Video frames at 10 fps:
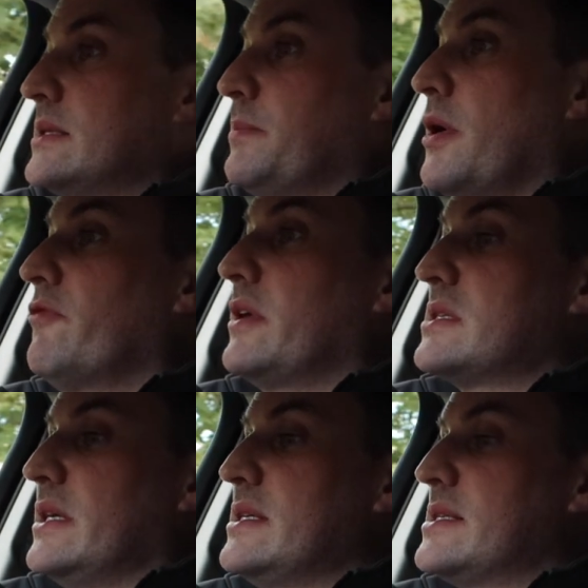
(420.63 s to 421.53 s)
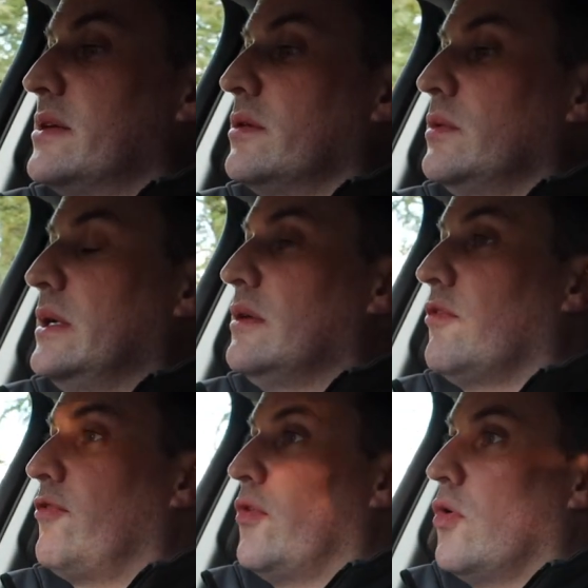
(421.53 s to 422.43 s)
it's a perfect size steering wheel
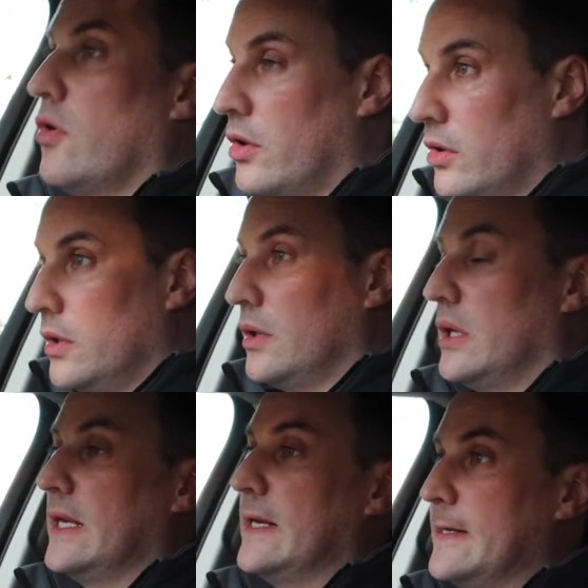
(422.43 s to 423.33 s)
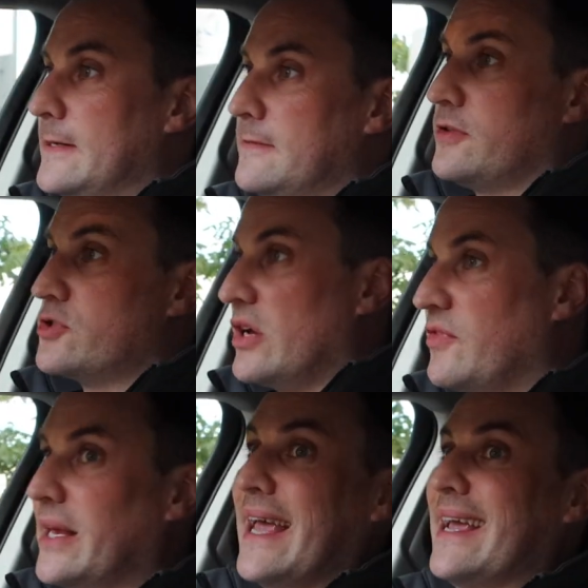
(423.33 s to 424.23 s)
for
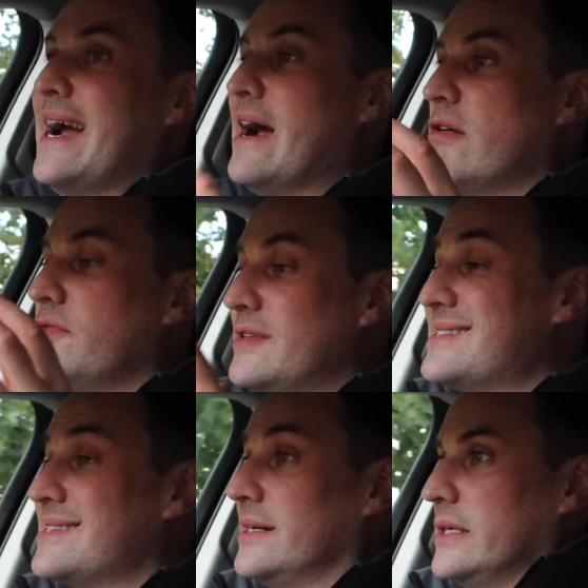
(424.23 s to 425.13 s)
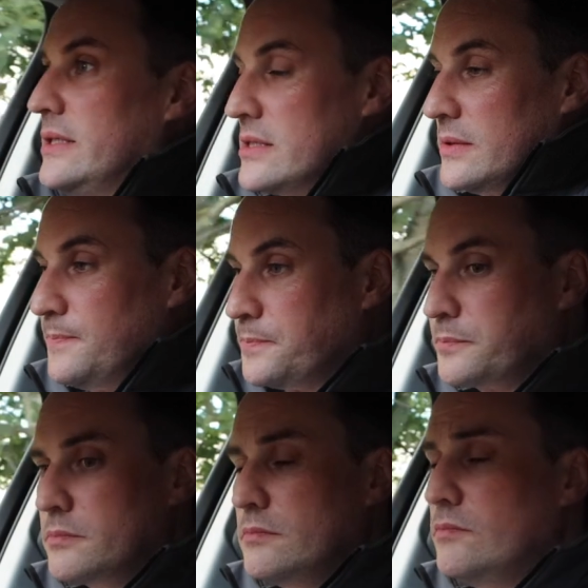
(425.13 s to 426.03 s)
driving a car of this size.
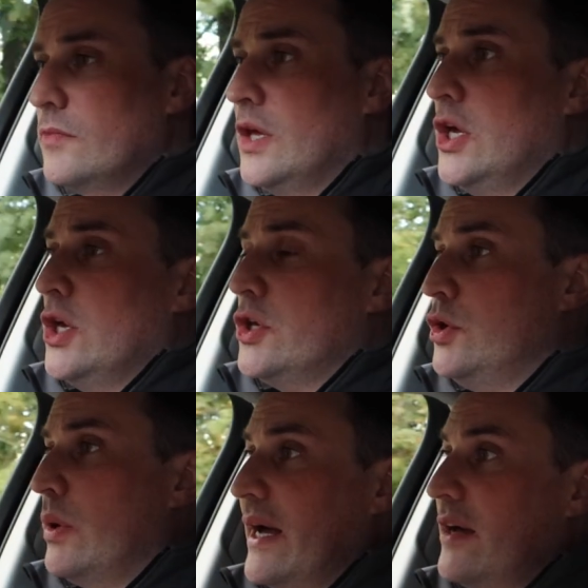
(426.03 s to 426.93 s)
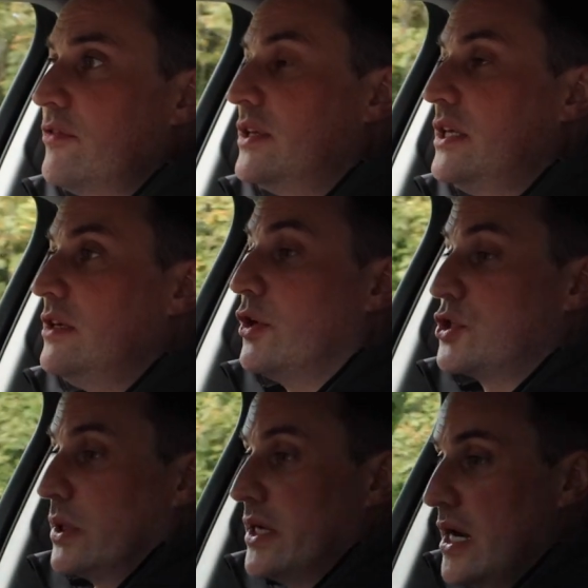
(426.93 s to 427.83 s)
You have the
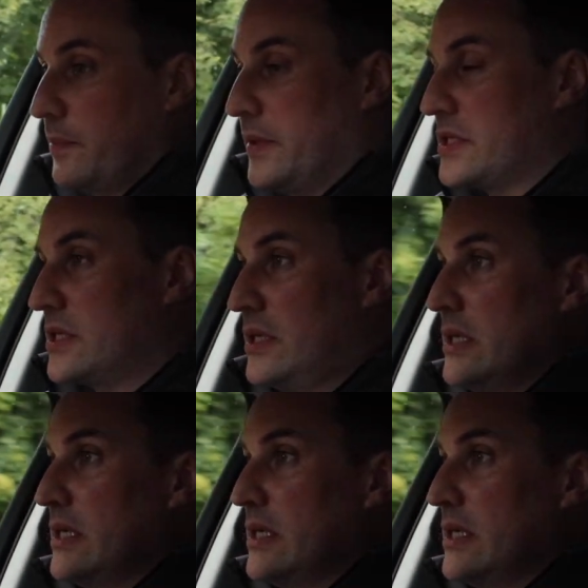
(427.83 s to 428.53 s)
virtual cockpit